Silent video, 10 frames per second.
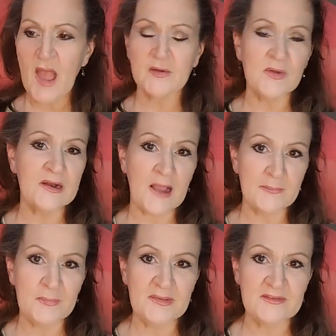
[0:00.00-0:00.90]
I create a
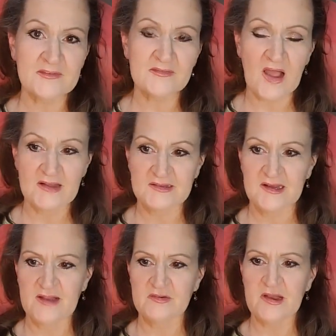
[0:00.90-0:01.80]
couple pieces of
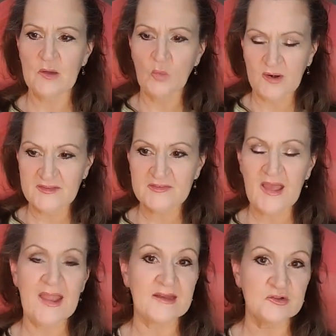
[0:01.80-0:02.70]
content every day. One is
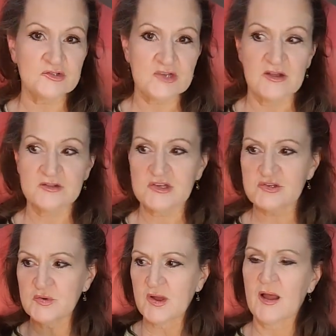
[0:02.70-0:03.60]
the annual challenge. I
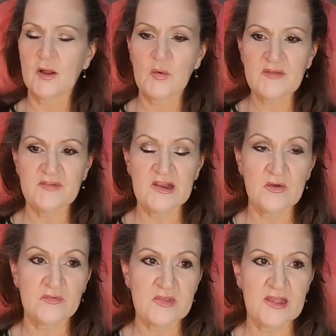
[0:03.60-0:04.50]
do a, a, quick
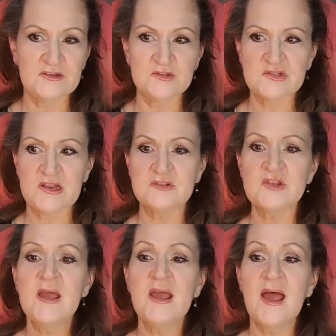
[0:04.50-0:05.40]
video for the annual challenge.
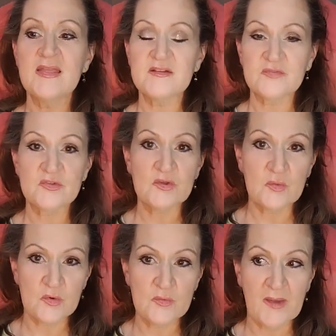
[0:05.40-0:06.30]
And then for the
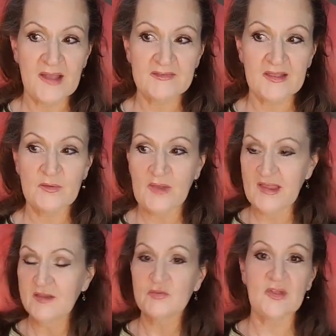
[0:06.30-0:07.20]
group, I say,
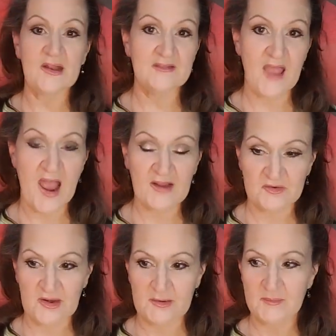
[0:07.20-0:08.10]
okay, here's today's
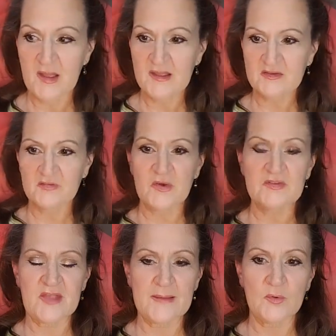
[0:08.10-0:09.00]
action item. So for
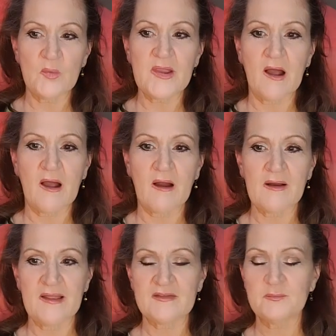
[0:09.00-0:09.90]
example, we
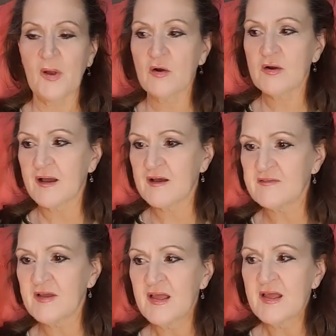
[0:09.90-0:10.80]
are as part
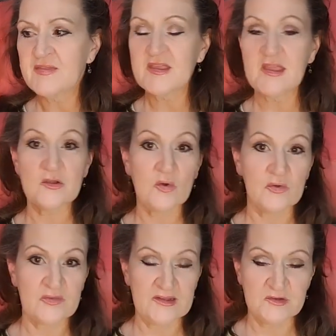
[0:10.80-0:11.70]
of the Get Your
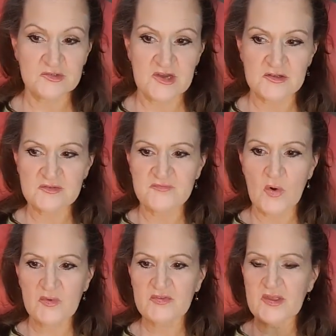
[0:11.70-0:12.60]
Goals Annual Challenge,
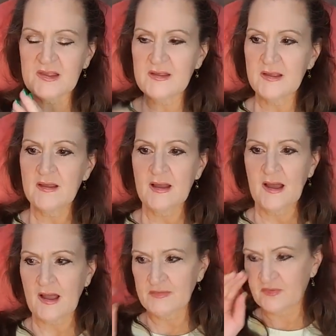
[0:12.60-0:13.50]
focusing
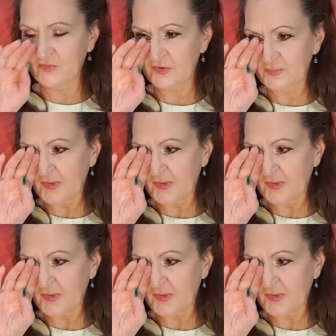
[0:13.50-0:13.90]
uh, the first